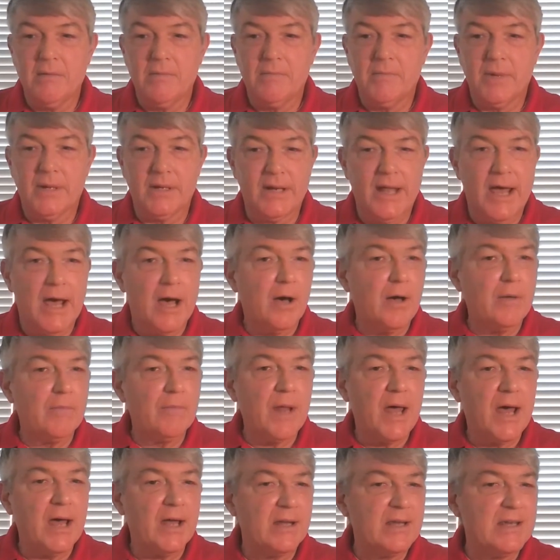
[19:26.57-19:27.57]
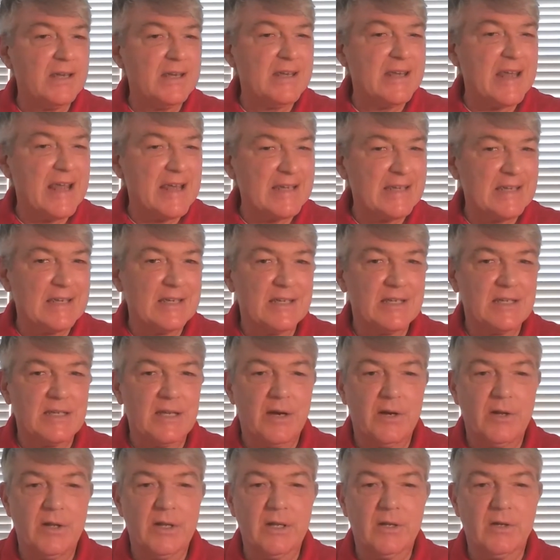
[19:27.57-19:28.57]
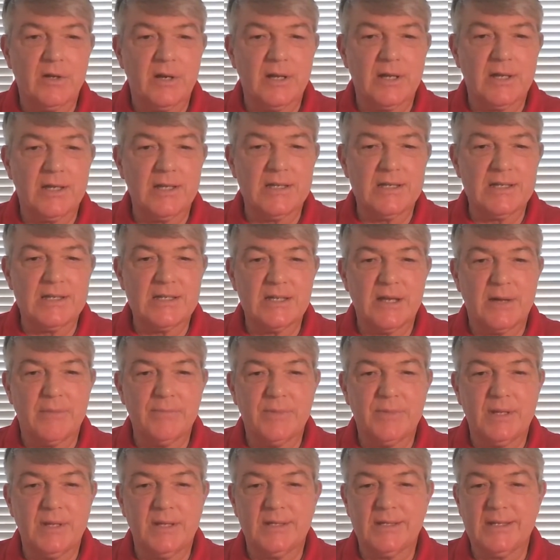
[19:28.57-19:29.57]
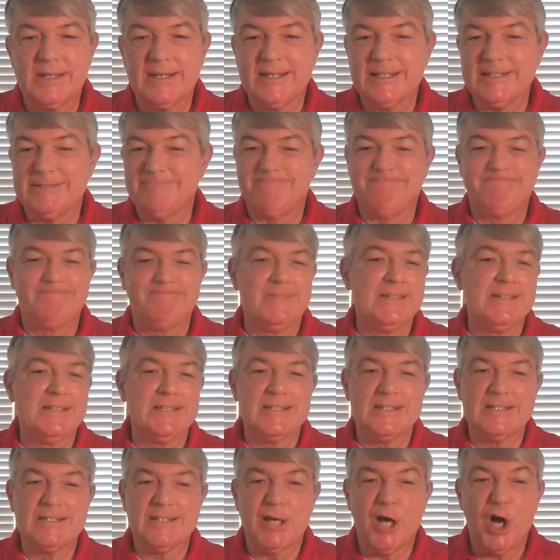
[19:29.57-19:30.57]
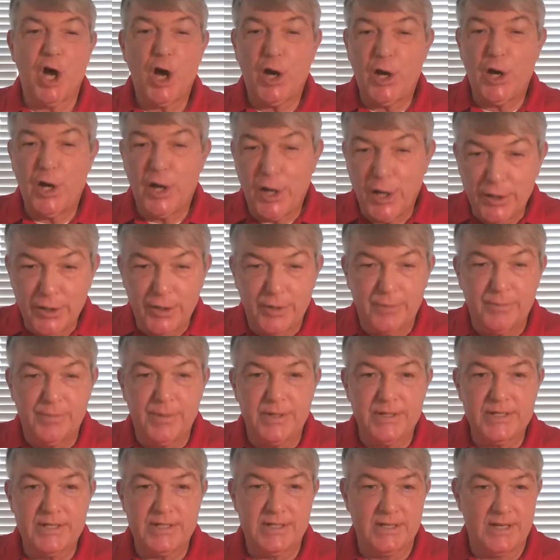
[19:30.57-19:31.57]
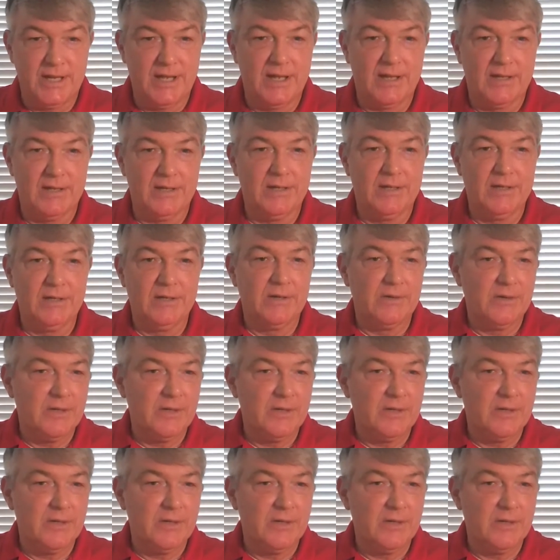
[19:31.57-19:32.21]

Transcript: but now I'm not necessarily going to get something that is 100%